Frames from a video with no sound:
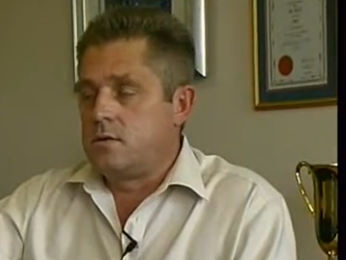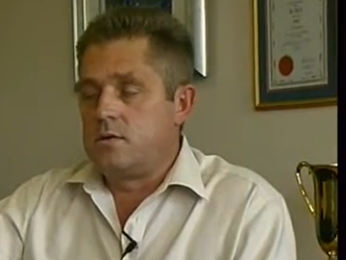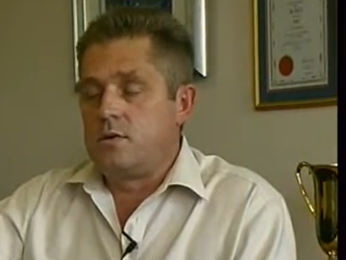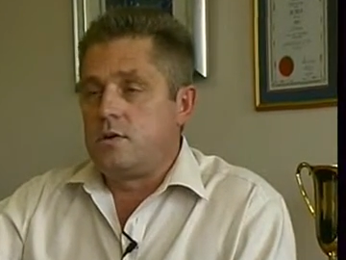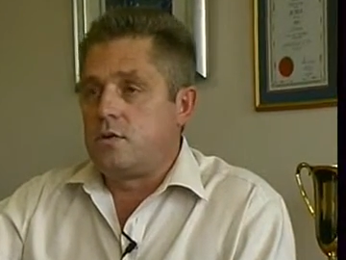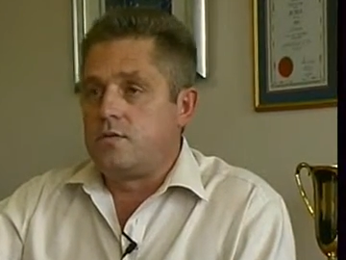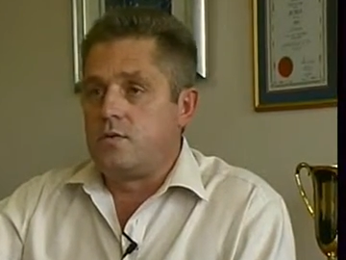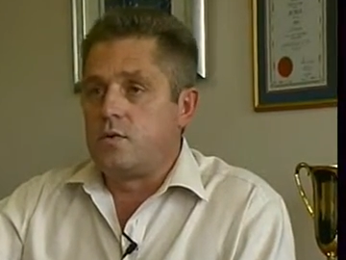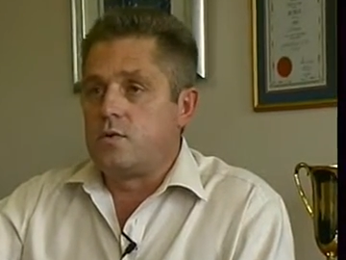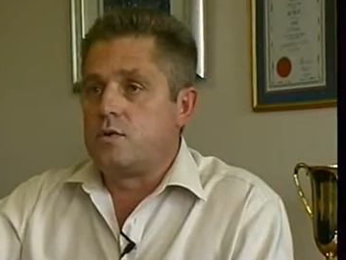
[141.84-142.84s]
three and a half,
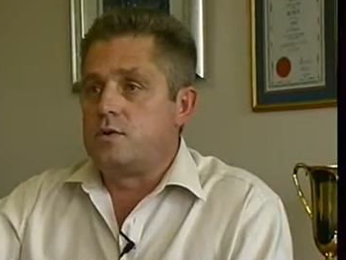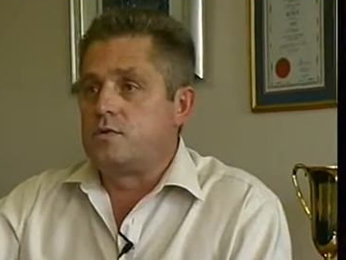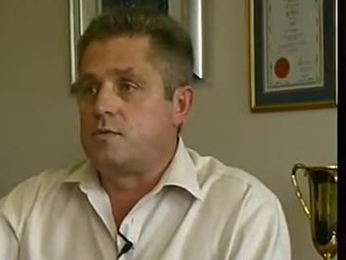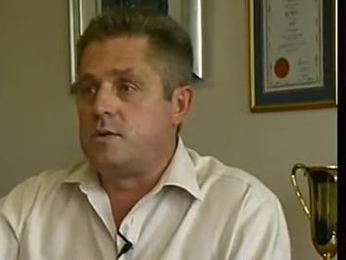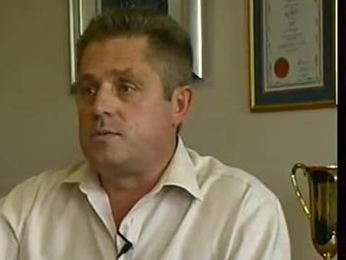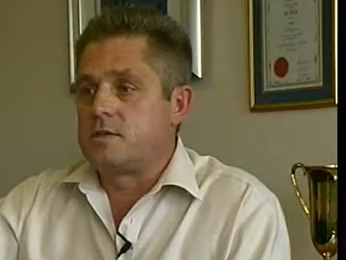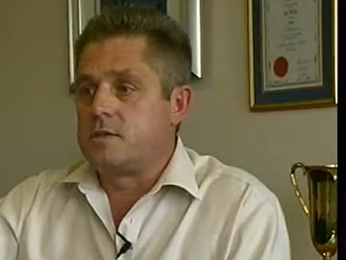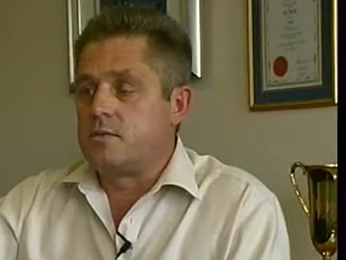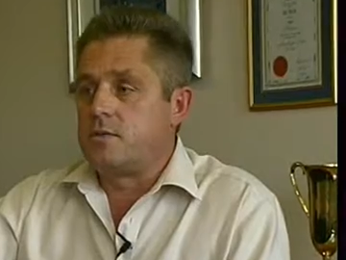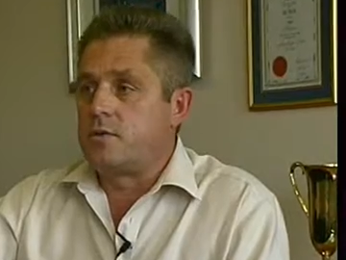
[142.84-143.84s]
four years for people
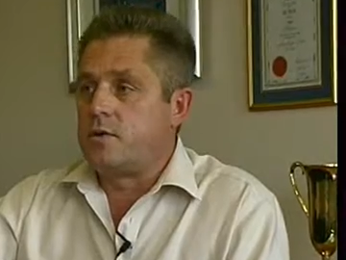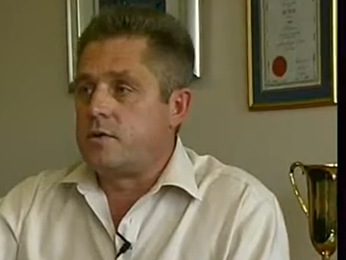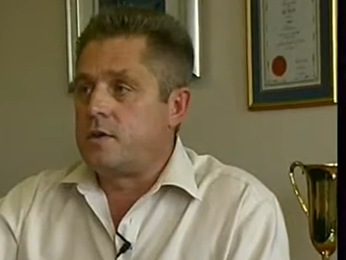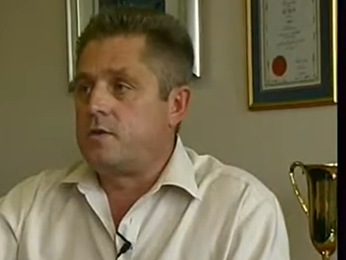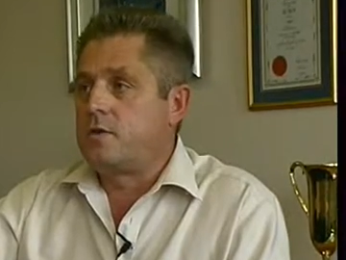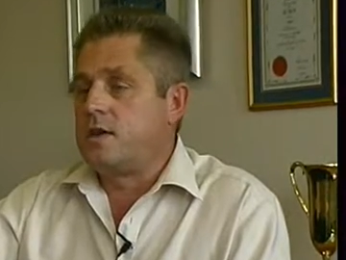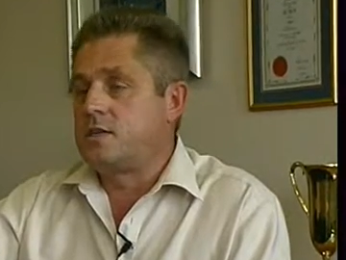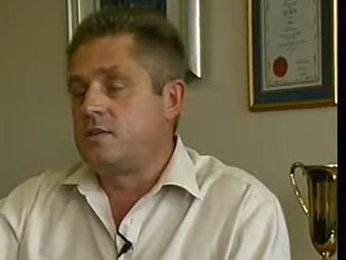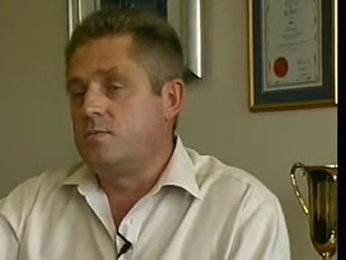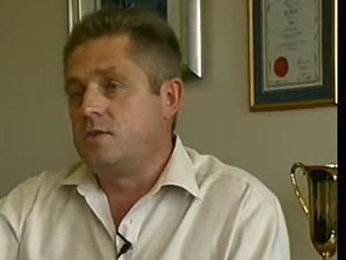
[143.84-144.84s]
saying, well, rather than go through the
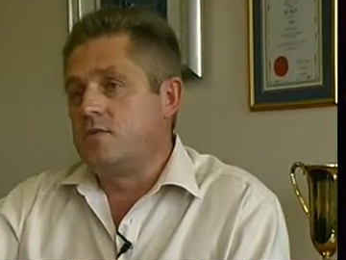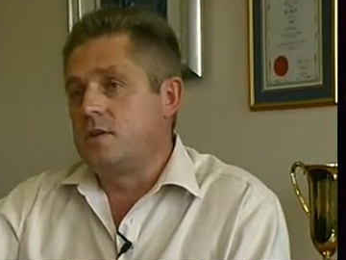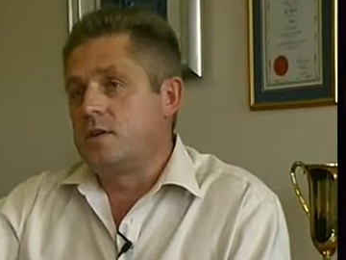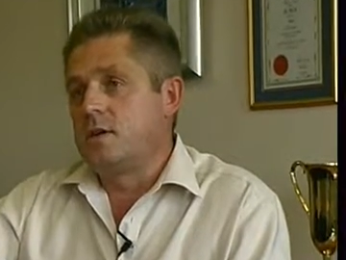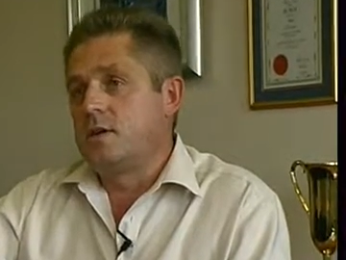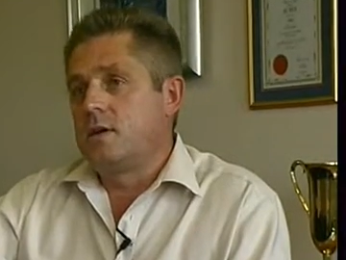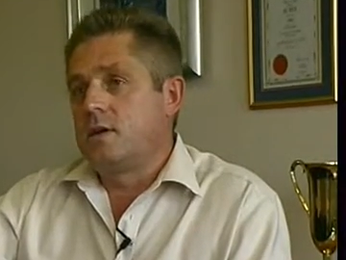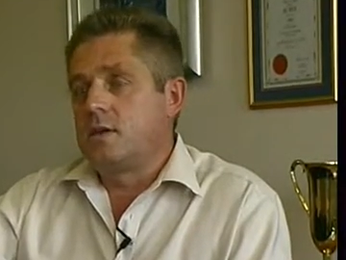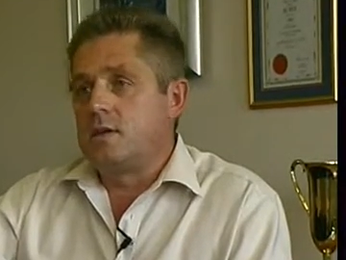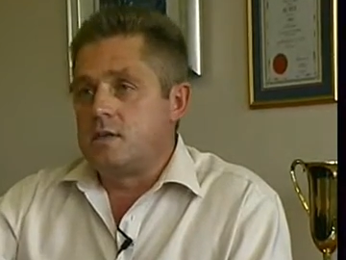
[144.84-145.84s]
hassle of moving,
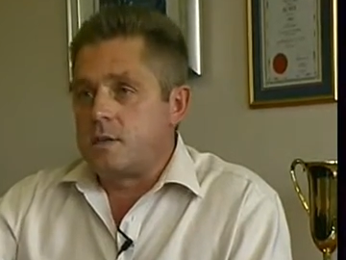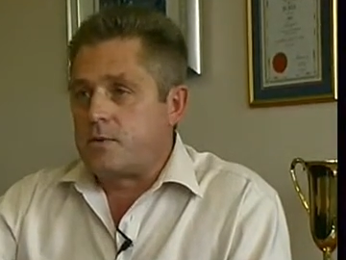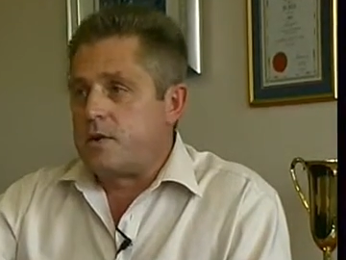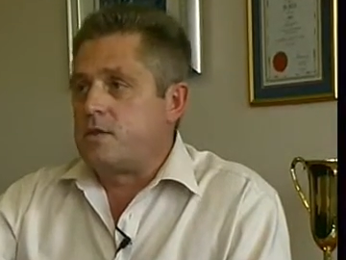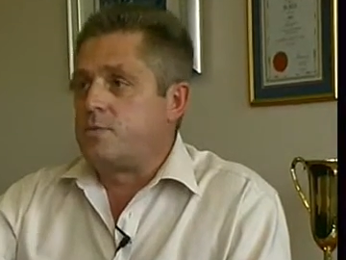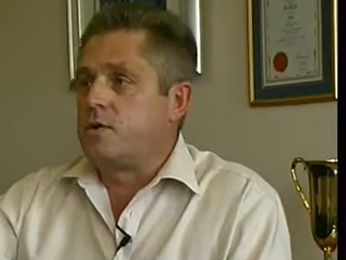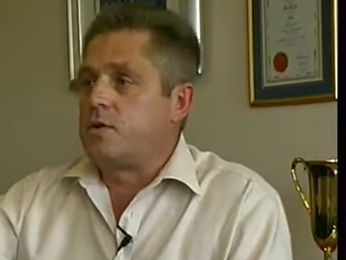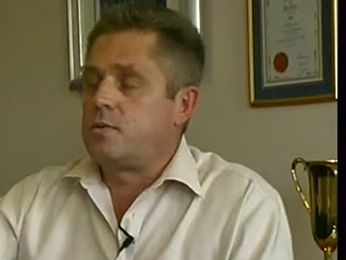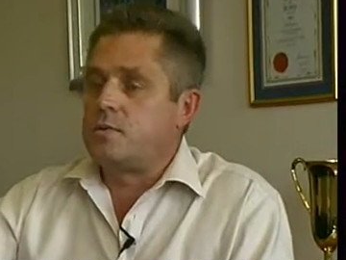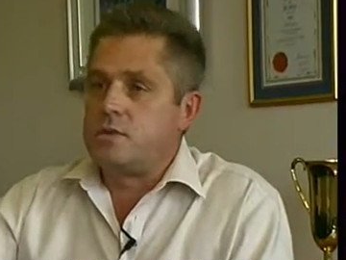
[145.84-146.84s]
let's upgrade the
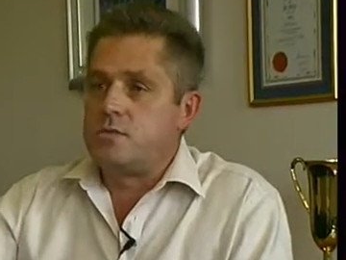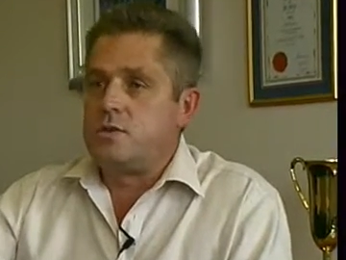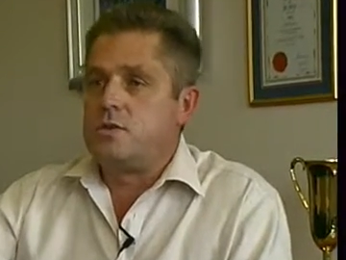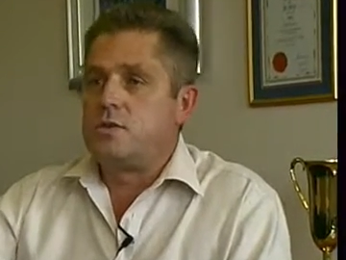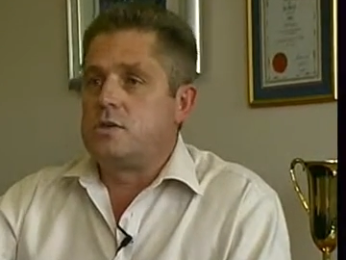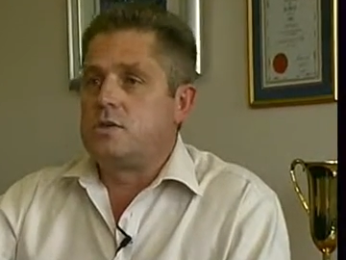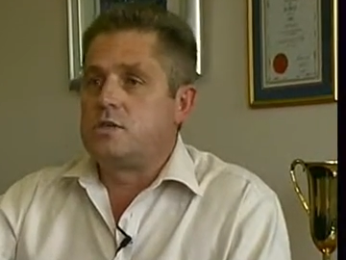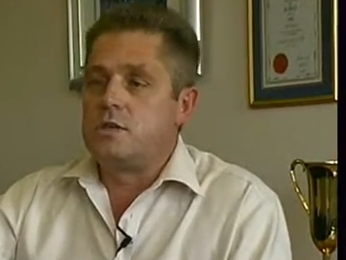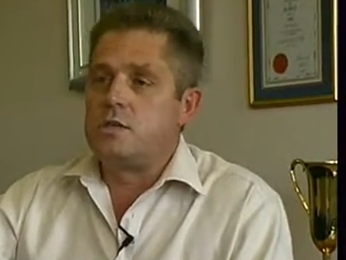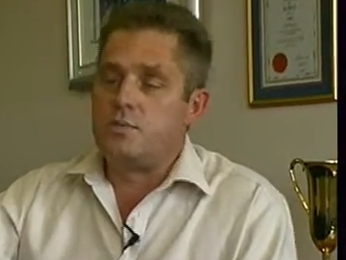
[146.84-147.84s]
bathrooms, let's redo the
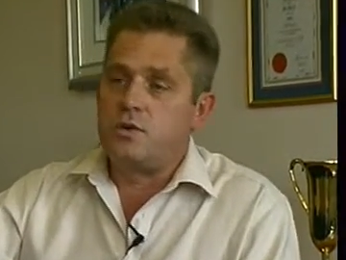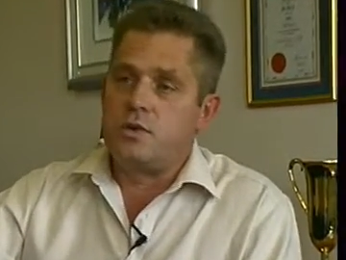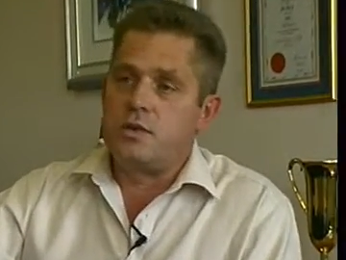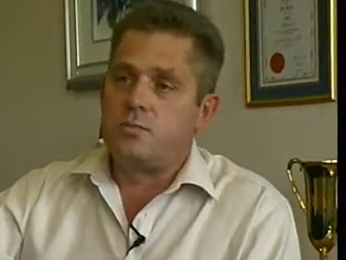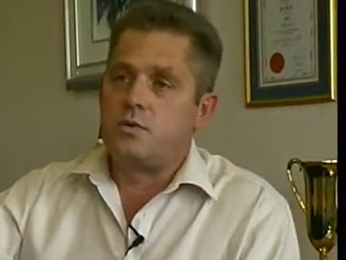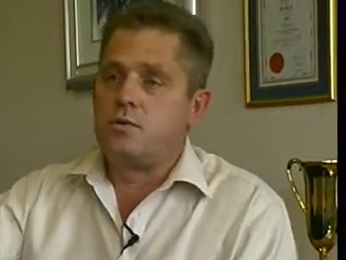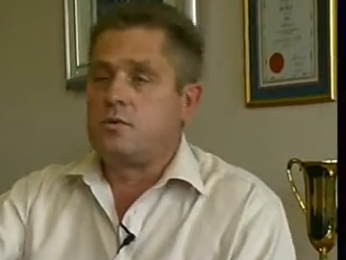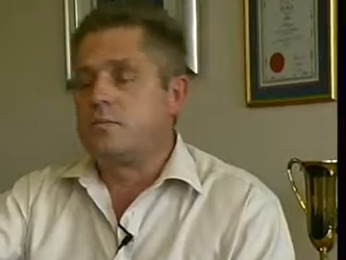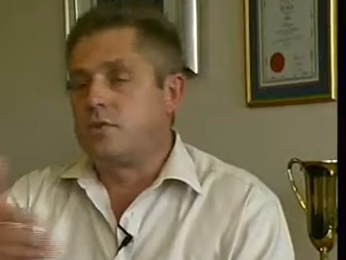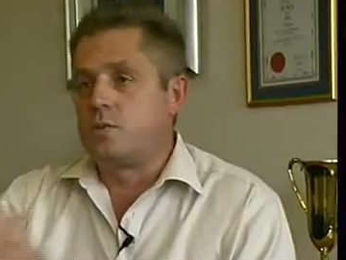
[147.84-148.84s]
kitchen, let's put in that
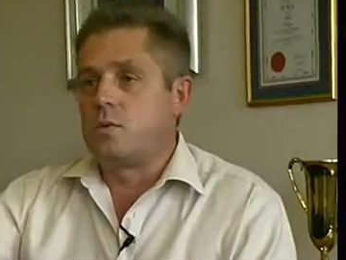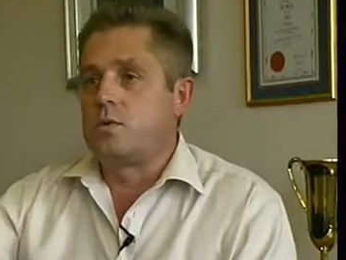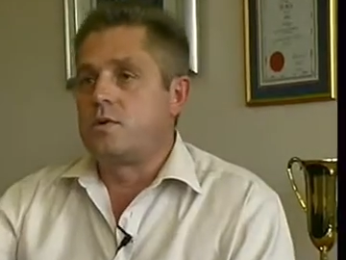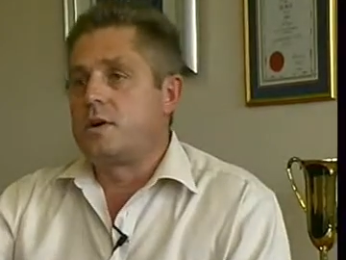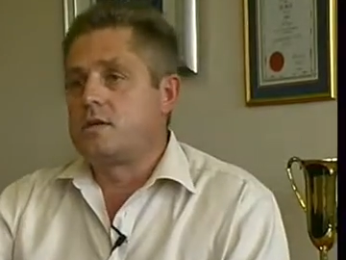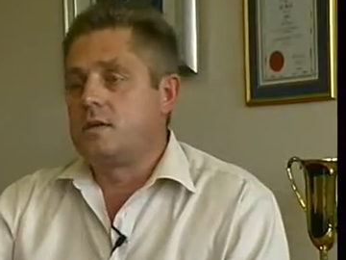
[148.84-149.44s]
pool, put the wall around.